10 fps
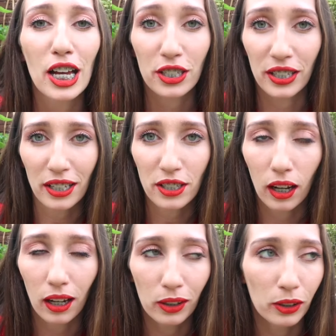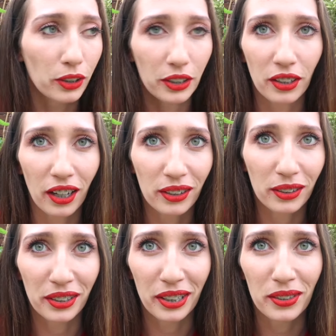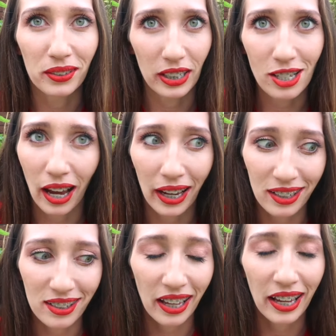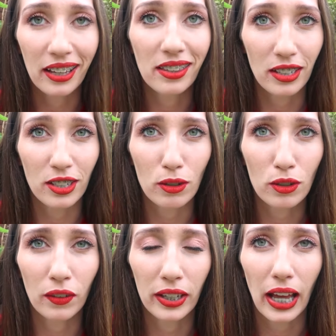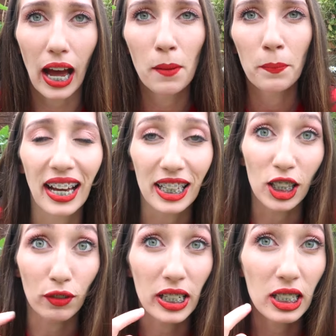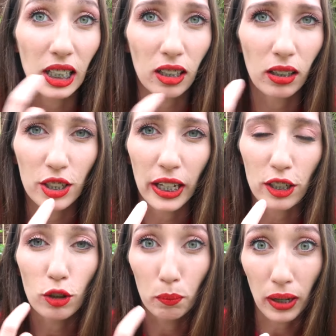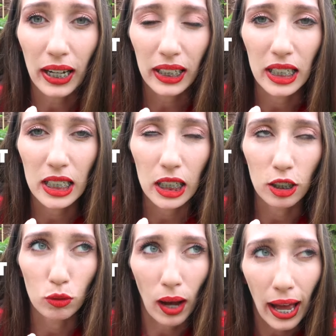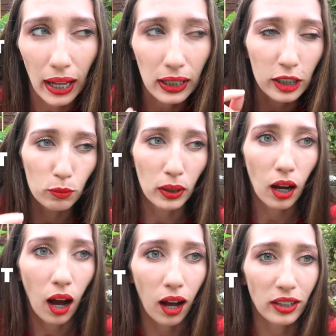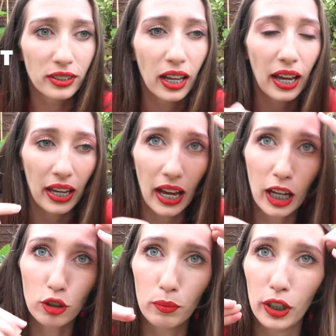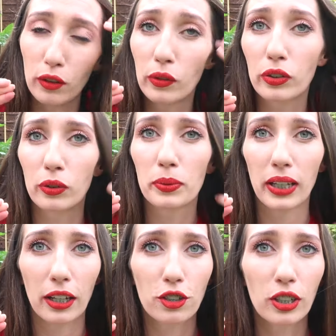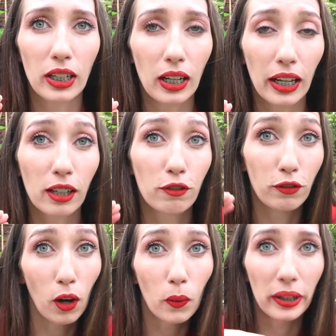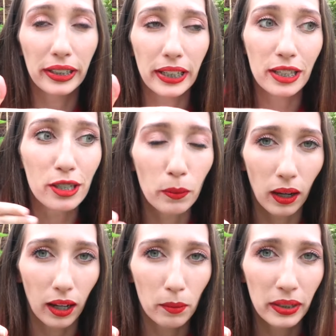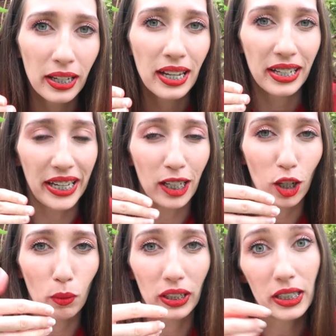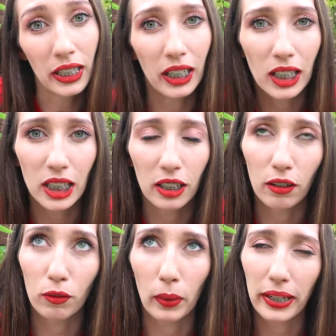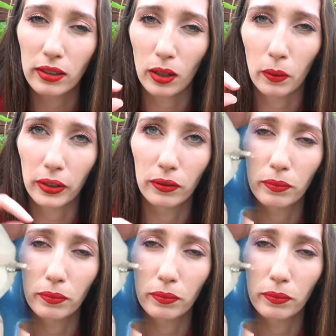So that's all good. It's all good news when they change things and do stuff like that. And then the reason that they're going to change the bracket as well is because it has moved substantially like forward and into alignment. Now they want to tilt it a different way, so they want to